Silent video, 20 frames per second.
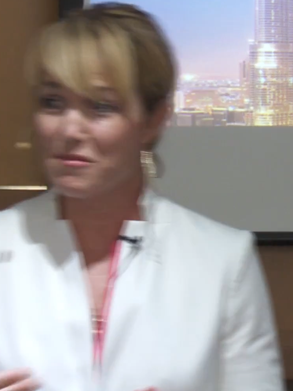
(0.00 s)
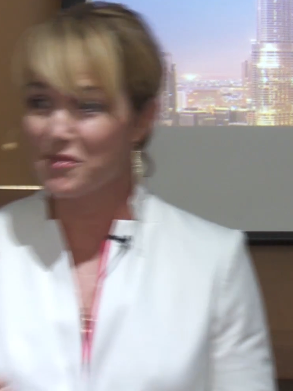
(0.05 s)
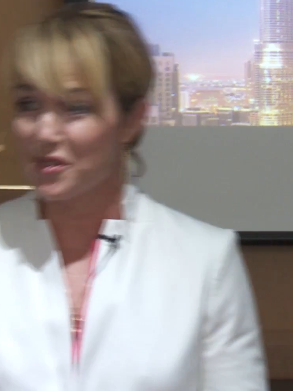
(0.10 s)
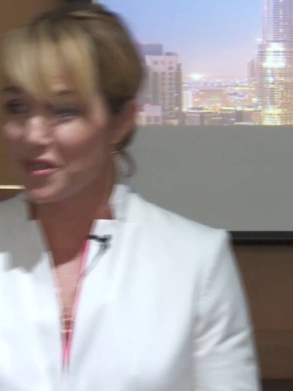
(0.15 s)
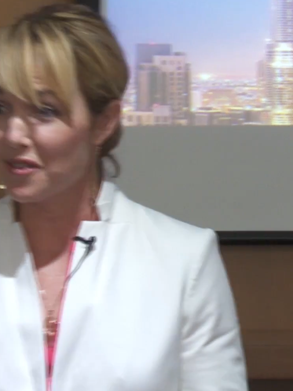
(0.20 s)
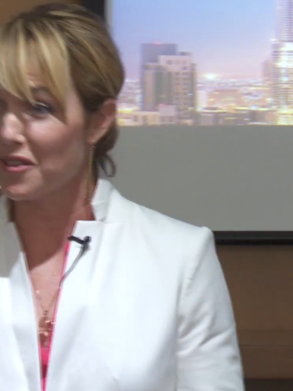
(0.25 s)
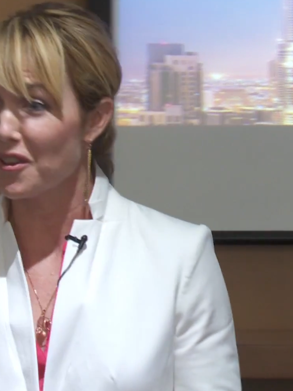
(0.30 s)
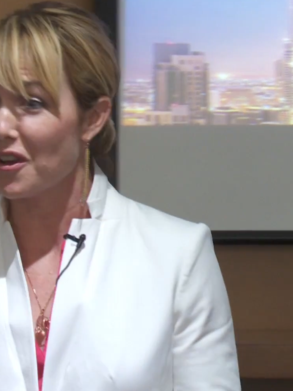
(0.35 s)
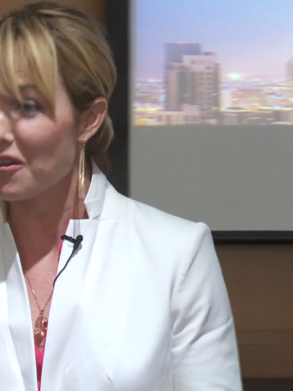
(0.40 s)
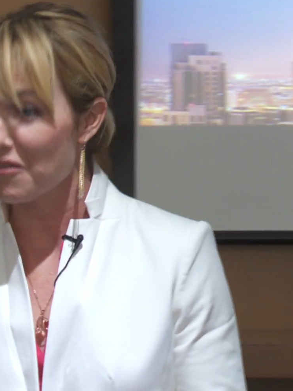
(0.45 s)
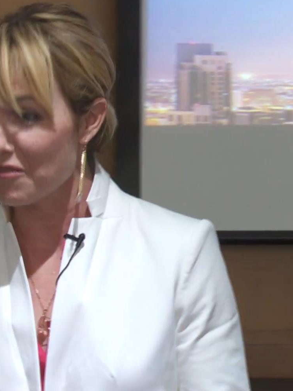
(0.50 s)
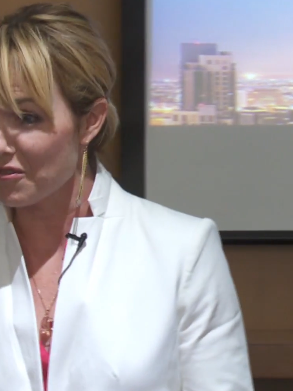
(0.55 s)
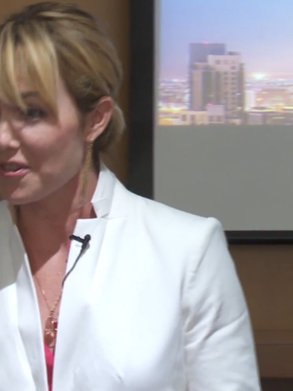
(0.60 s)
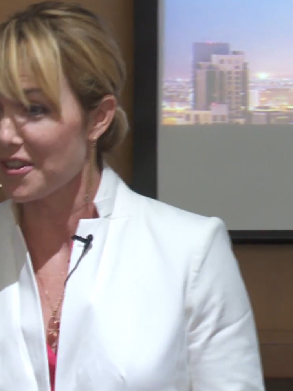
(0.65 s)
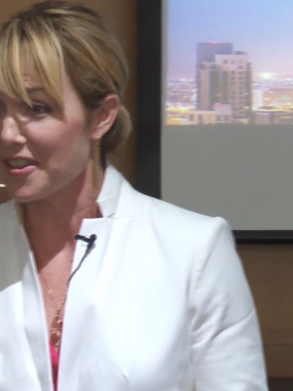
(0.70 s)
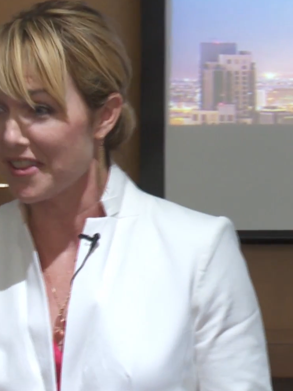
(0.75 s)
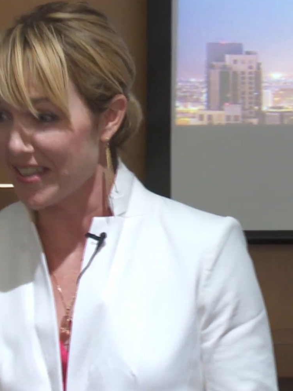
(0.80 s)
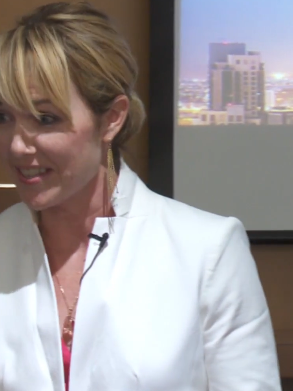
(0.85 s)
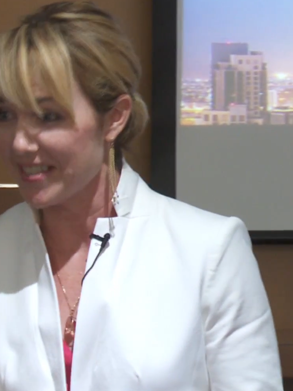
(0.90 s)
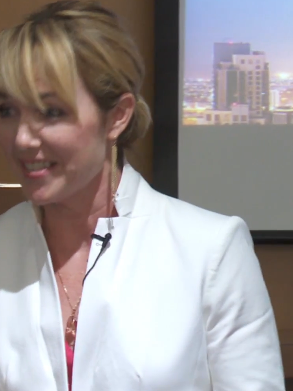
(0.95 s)
am in love
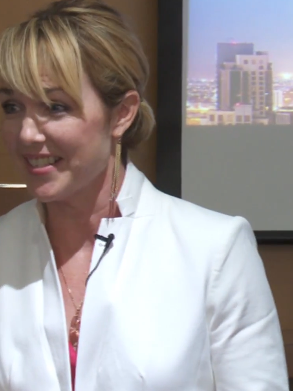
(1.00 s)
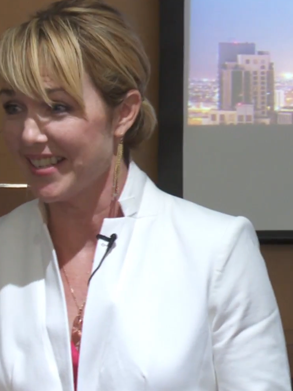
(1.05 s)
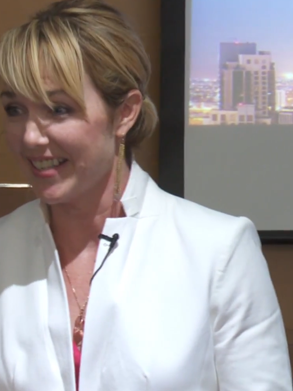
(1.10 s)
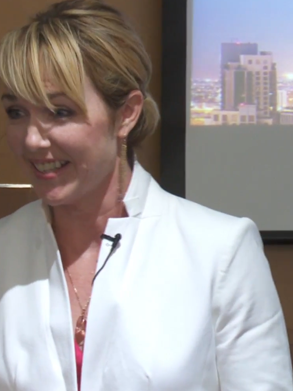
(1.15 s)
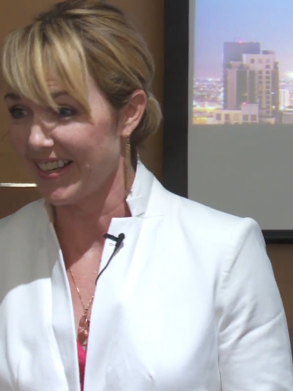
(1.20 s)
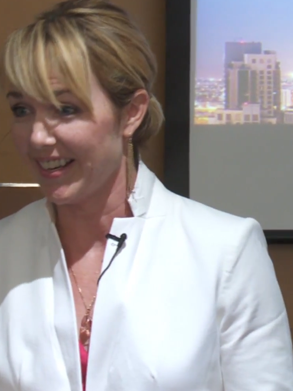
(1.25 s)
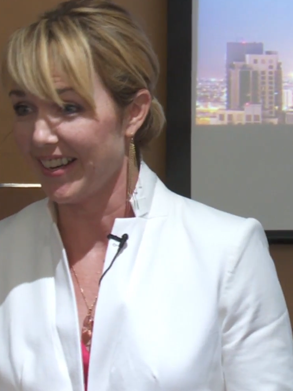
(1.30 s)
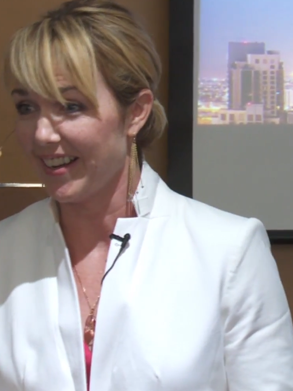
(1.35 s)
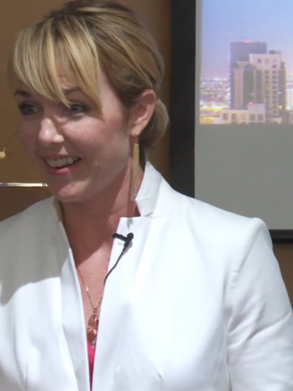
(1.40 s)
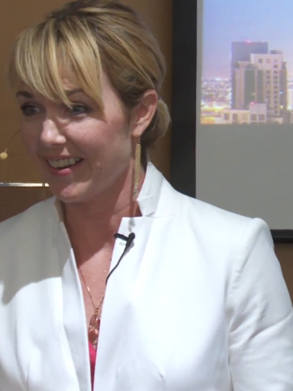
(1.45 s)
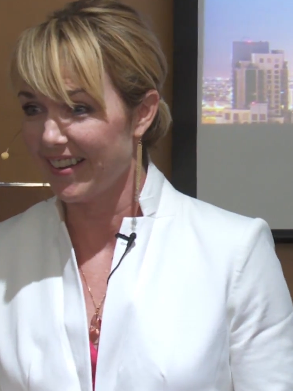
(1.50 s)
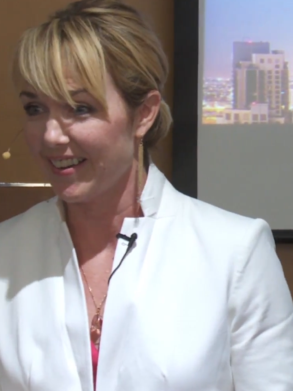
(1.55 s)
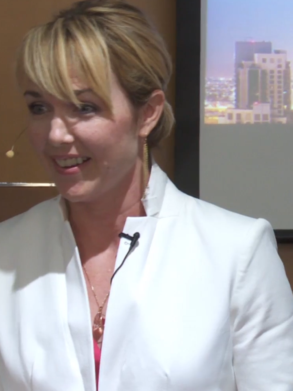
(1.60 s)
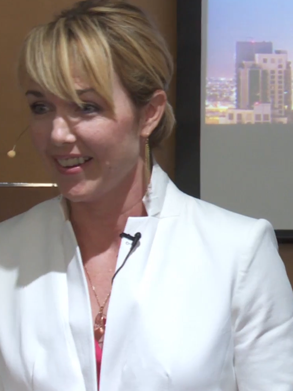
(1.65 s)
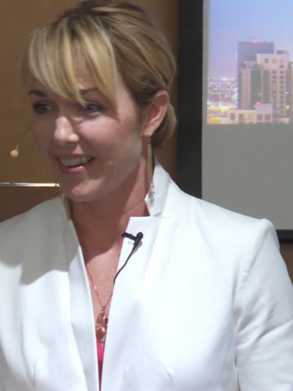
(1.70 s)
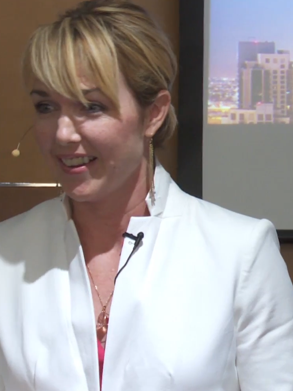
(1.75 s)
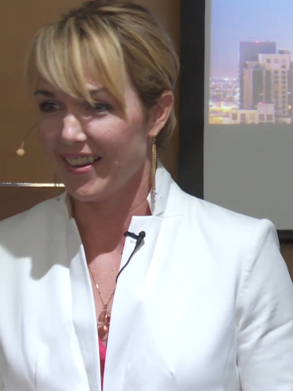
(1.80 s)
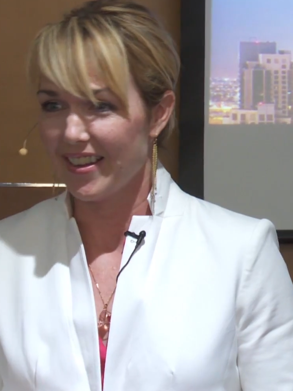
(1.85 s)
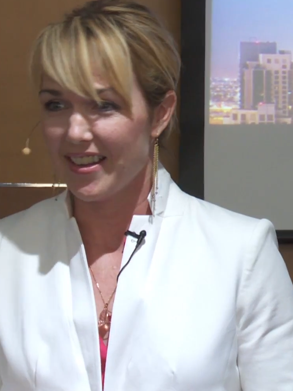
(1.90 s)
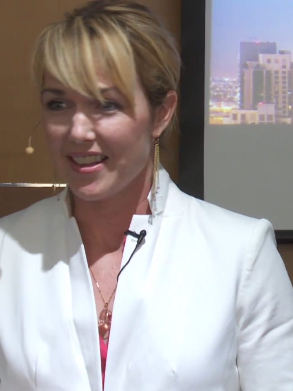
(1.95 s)
with this city
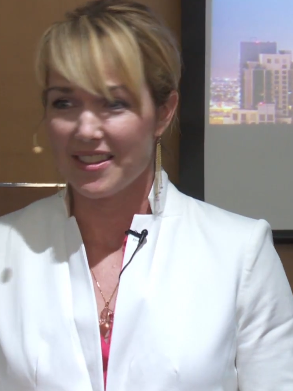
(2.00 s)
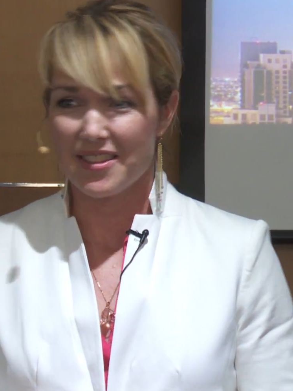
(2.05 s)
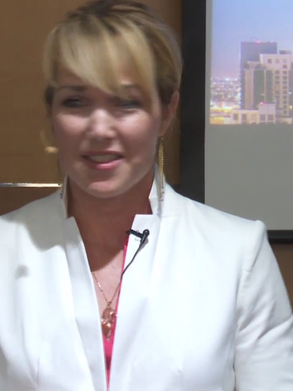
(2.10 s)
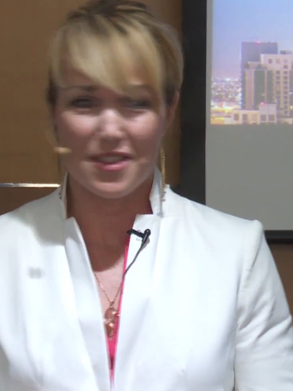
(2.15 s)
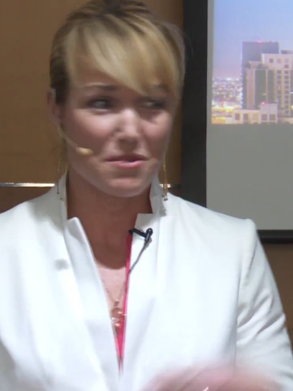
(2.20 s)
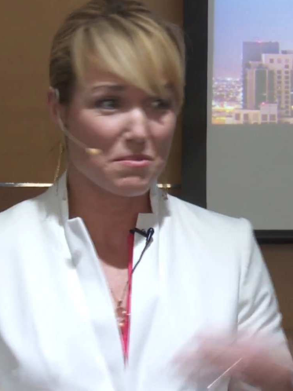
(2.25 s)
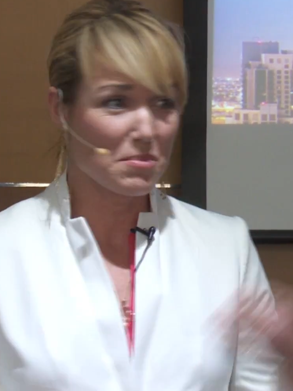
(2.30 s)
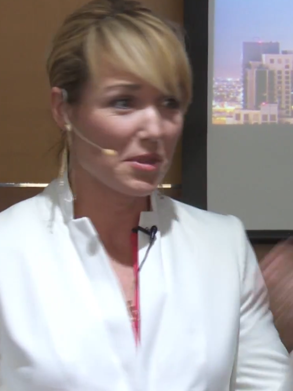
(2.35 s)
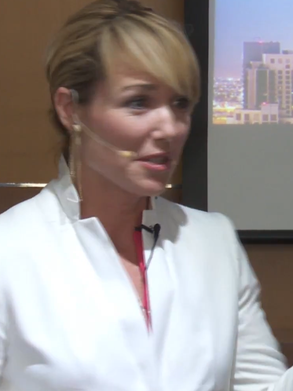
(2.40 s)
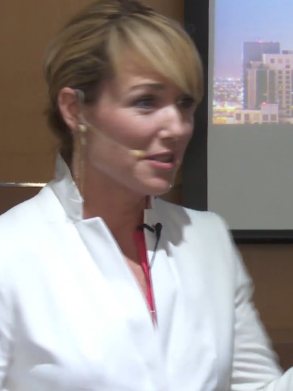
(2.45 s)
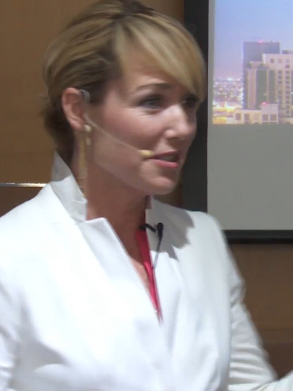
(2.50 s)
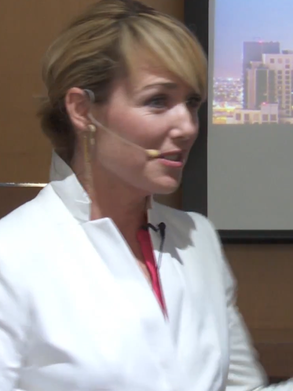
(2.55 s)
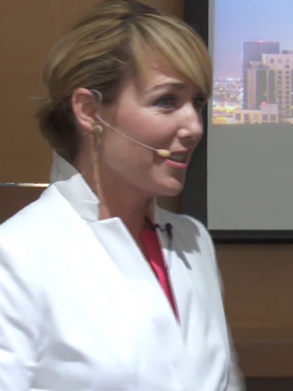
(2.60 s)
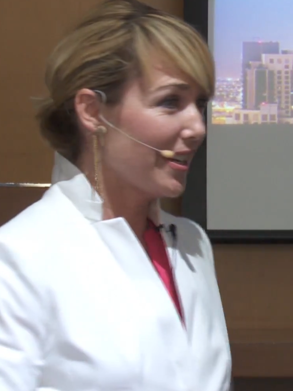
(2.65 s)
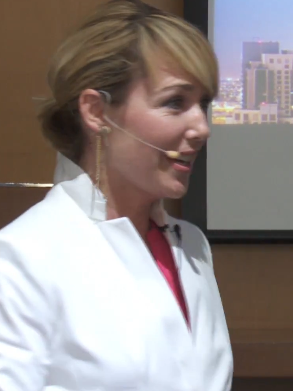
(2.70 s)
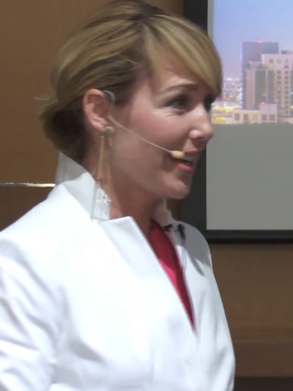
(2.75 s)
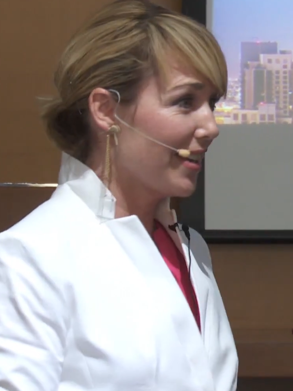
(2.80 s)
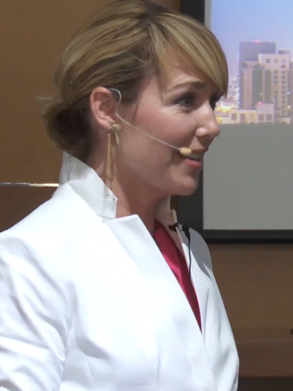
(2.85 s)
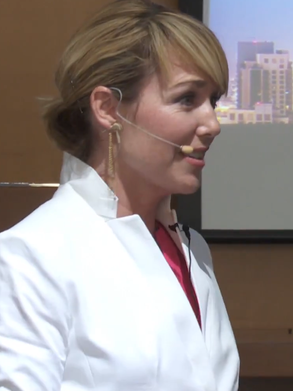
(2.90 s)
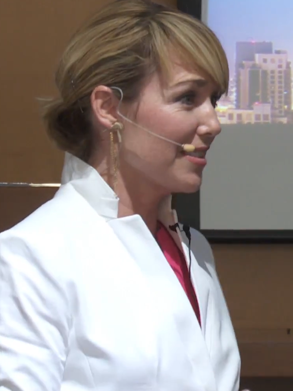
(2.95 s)
the
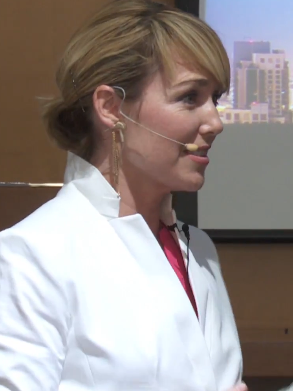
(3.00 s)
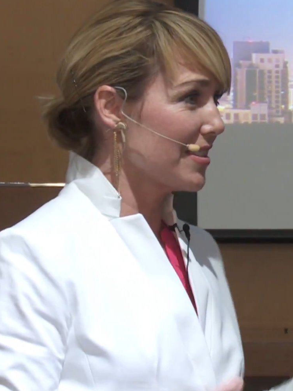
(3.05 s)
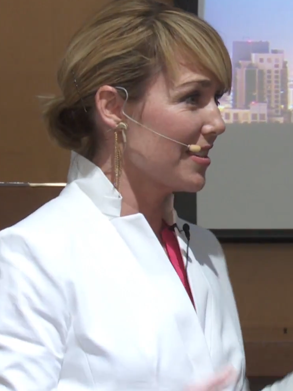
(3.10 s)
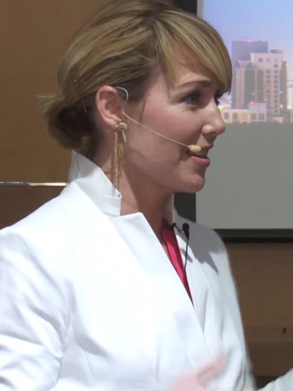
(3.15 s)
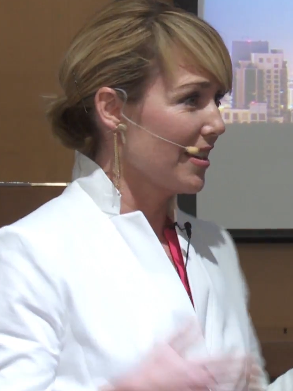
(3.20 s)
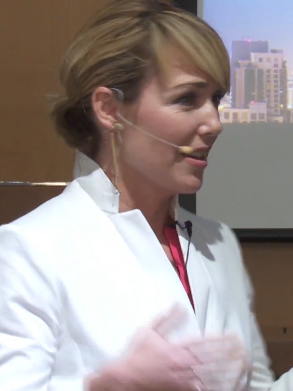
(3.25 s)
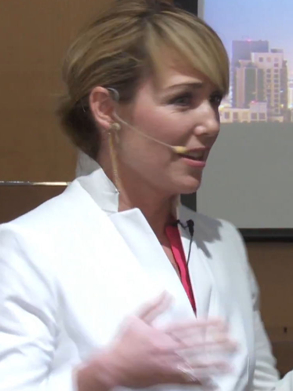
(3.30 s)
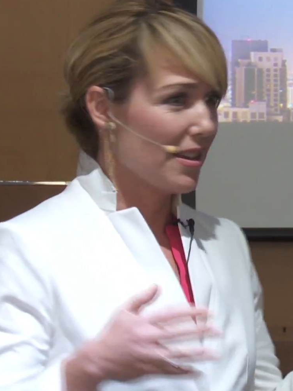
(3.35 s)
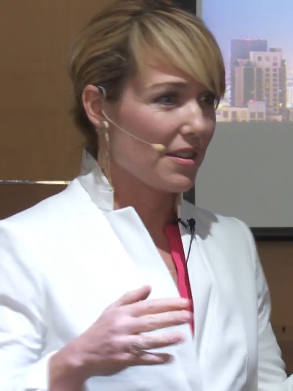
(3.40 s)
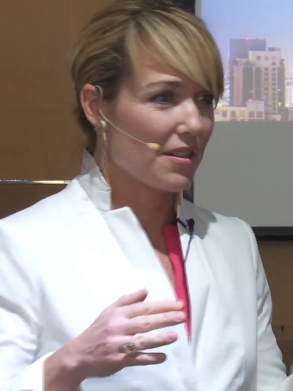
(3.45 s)
buildings,